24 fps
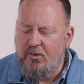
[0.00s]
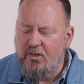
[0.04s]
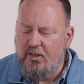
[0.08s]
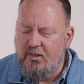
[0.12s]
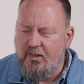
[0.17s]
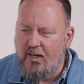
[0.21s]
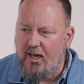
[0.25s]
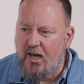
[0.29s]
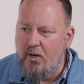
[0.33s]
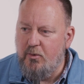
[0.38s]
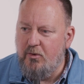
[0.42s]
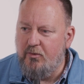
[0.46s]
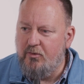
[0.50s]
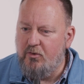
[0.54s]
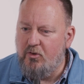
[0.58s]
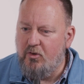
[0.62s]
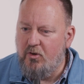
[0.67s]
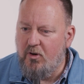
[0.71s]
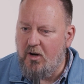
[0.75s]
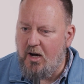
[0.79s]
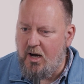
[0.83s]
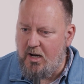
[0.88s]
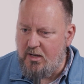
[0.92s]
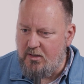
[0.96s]
at the time of
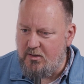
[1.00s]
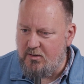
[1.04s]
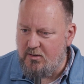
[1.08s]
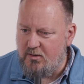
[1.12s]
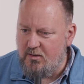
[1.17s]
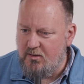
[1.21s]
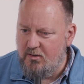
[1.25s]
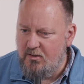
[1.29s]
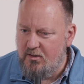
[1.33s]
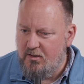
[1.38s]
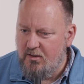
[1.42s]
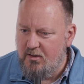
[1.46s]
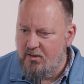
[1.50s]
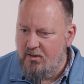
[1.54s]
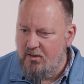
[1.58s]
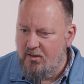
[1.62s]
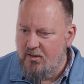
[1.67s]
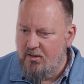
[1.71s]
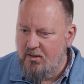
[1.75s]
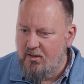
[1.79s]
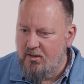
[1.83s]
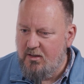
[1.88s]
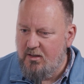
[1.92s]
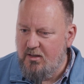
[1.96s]
Christ
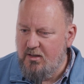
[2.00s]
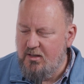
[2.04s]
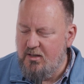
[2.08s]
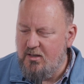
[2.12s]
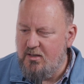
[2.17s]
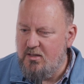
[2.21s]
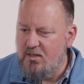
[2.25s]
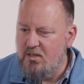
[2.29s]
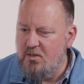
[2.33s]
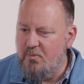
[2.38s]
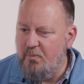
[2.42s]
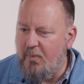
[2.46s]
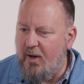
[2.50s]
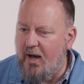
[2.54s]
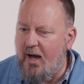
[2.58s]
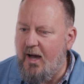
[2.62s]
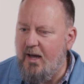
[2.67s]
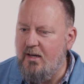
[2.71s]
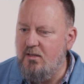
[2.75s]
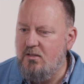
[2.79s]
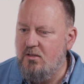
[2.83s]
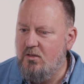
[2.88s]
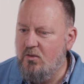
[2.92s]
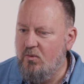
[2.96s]

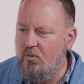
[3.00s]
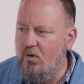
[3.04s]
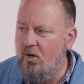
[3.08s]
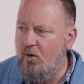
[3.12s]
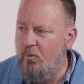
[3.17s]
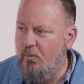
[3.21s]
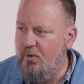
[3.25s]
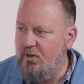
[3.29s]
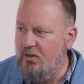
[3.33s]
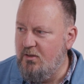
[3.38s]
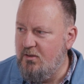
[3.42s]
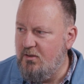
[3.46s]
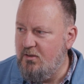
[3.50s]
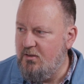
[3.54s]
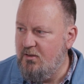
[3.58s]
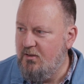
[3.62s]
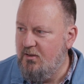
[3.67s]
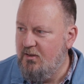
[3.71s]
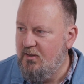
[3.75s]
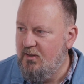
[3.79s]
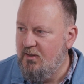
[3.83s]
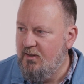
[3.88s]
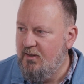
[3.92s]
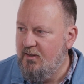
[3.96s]
despised the Romans.
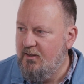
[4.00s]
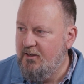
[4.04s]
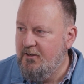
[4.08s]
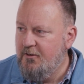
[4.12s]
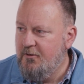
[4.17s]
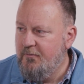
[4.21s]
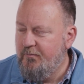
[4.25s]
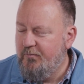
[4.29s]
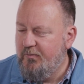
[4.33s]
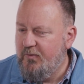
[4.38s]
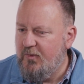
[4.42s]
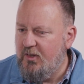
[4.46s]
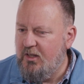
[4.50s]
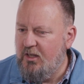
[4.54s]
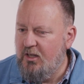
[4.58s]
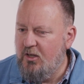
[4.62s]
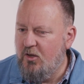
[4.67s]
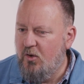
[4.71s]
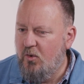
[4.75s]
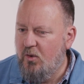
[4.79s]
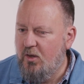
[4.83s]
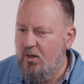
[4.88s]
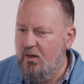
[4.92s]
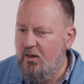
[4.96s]
You
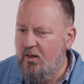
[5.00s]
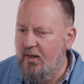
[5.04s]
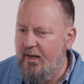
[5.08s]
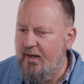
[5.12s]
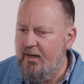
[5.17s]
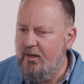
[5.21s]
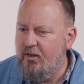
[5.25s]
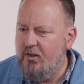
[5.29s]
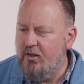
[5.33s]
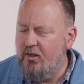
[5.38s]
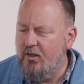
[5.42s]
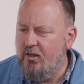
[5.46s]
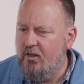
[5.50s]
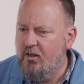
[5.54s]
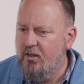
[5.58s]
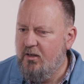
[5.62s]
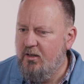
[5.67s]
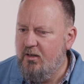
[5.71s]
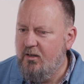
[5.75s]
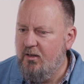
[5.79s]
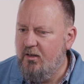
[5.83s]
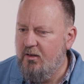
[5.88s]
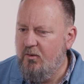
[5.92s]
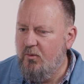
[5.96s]
know, later
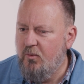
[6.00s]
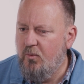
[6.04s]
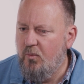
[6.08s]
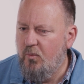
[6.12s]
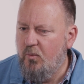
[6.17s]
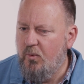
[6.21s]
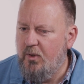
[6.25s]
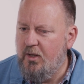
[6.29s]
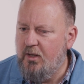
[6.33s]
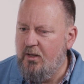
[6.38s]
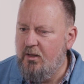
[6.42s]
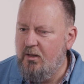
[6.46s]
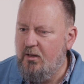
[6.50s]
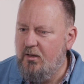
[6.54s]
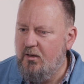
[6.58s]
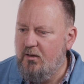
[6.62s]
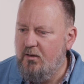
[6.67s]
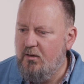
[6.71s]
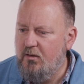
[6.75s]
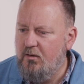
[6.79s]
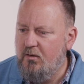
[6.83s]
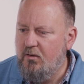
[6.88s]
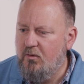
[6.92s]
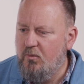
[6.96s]

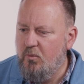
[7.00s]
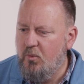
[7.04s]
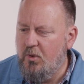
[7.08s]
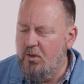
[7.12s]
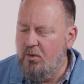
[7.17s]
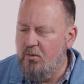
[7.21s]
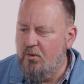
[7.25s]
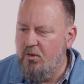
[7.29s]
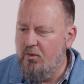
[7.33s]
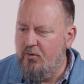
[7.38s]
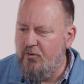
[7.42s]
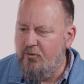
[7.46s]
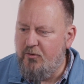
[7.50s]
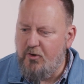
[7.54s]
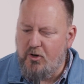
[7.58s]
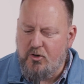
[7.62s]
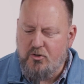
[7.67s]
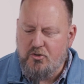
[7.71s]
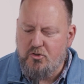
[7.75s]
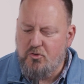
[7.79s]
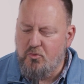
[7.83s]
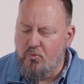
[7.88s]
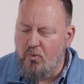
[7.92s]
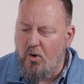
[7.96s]
when the
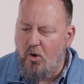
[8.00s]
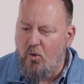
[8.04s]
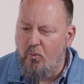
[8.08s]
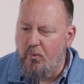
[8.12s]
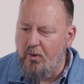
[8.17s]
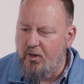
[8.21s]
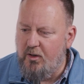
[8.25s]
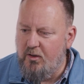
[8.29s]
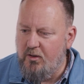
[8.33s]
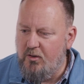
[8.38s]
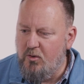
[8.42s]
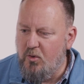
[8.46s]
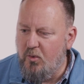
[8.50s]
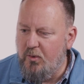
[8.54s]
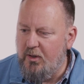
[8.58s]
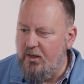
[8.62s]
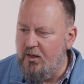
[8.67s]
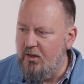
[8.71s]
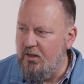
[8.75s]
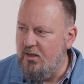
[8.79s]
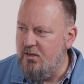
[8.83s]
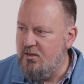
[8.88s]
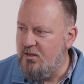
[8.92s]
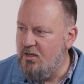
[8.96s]
first Roman,
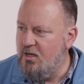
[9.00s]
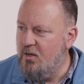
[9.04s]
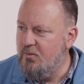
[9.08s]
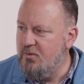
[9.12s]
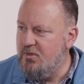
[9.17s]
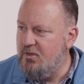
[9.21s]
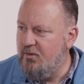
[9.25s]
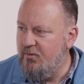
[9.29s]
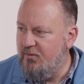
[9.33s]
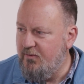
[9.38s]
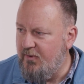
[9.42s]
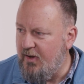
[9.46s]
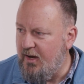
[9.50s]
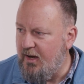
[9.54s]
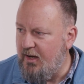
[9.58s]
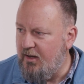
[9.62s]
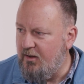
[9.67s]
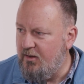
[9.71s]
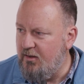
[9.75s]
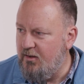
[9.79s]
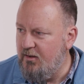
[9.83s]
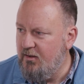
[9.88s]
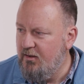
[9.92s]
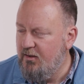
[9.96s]
Cornelius, comes to
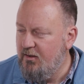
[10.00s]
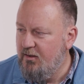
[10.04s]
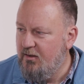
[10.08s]
faith,